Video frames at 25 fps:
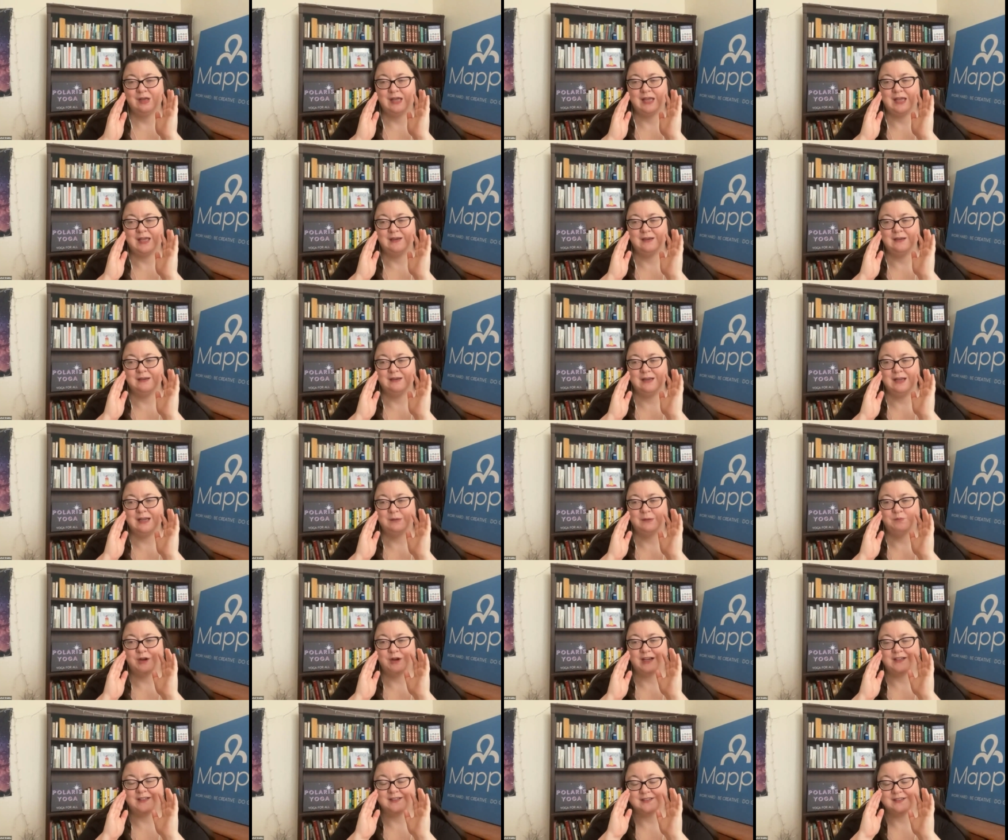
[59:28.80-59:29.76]
and and
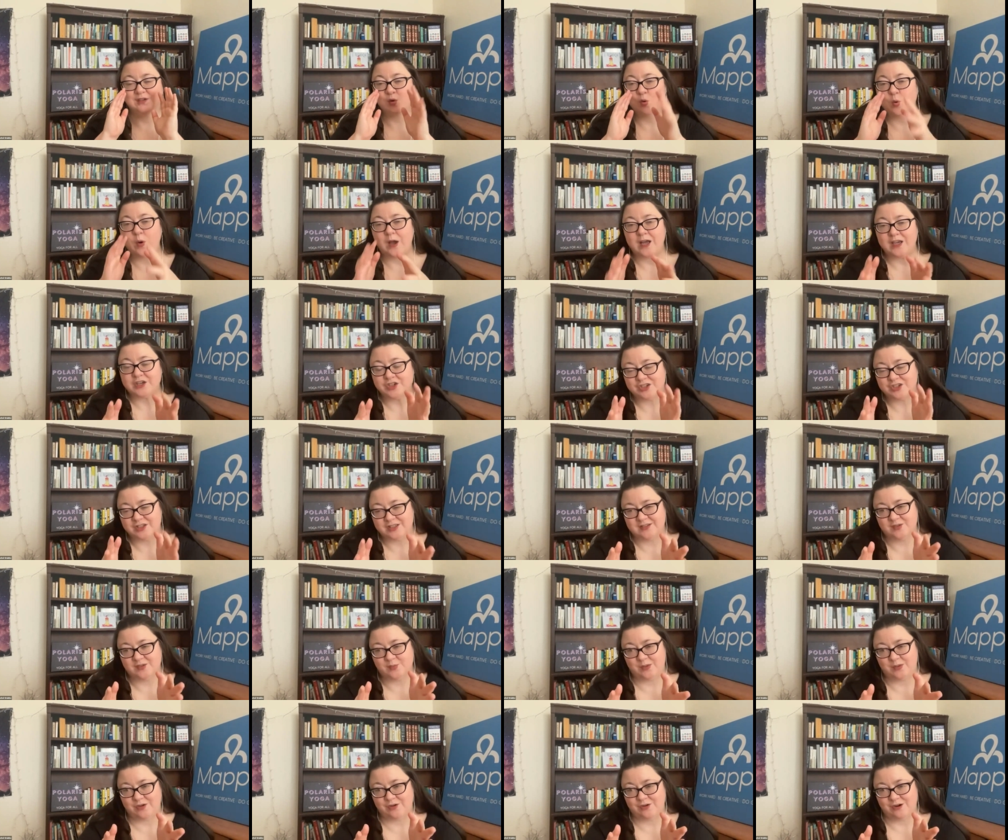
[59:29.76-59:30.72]
practice
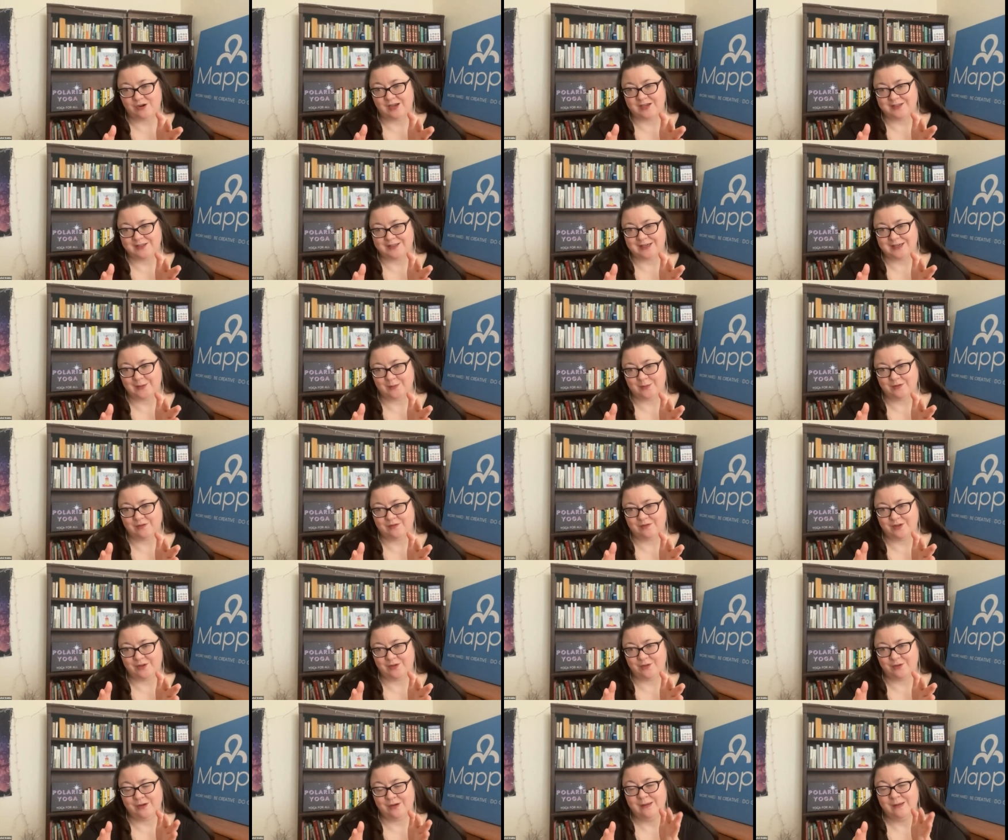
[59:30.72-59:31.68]
questions with your content
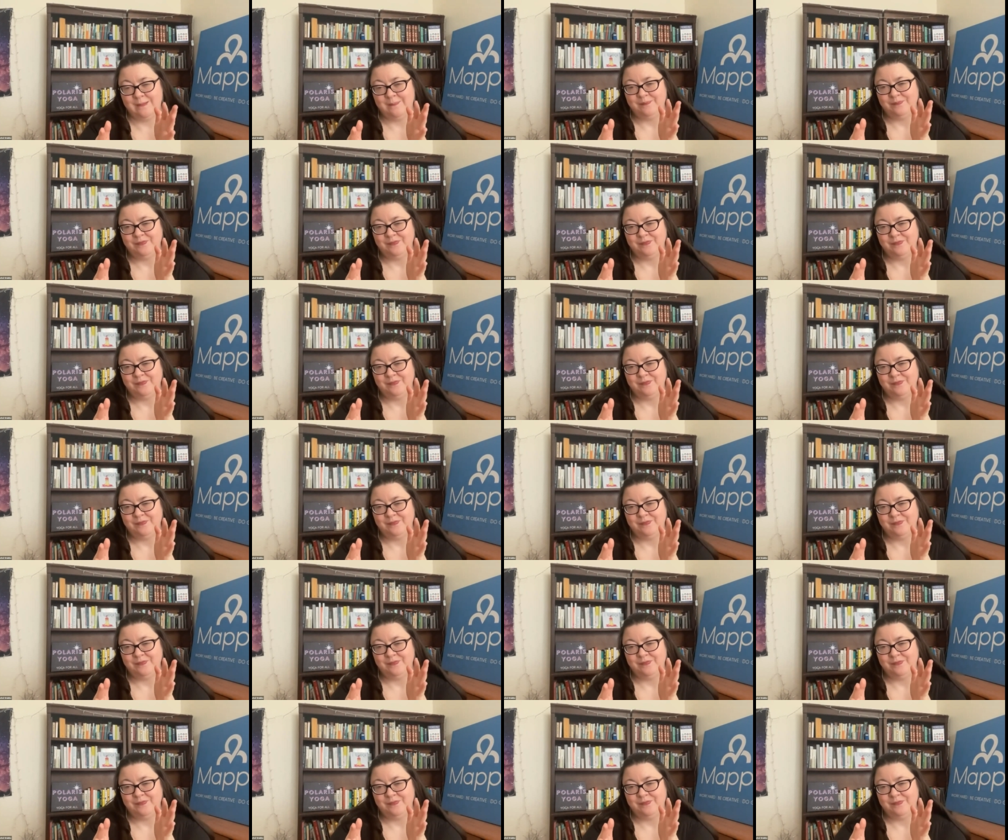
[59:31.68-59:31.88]
review